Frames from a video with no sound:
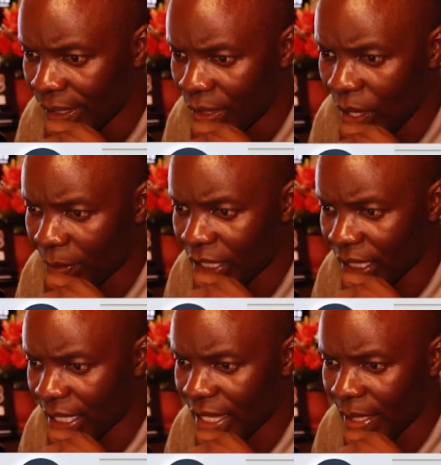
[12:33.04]
So I'm
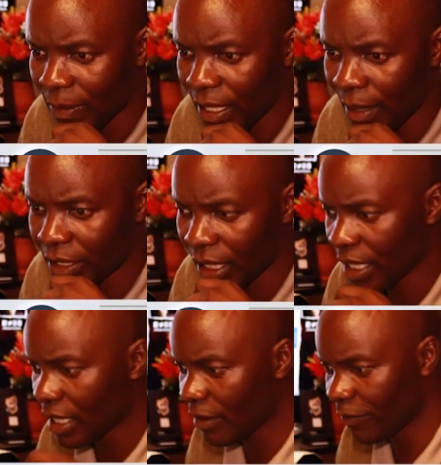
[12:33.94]
checking
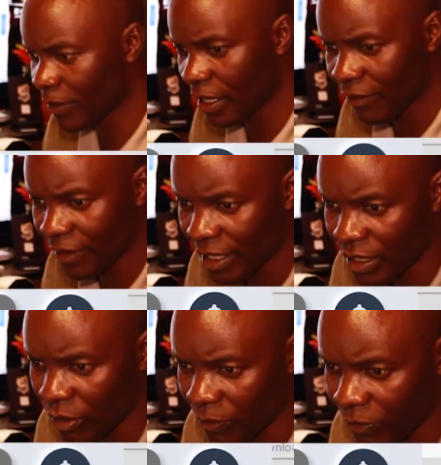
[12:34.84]
if everything
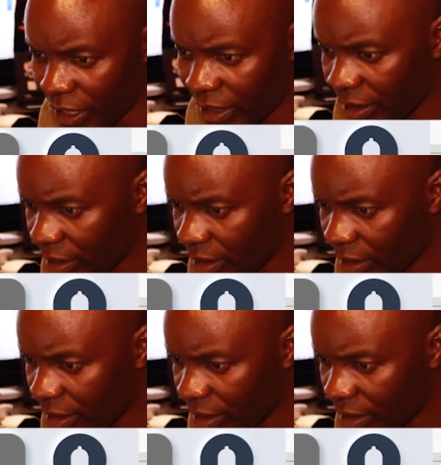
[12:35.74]
is fine.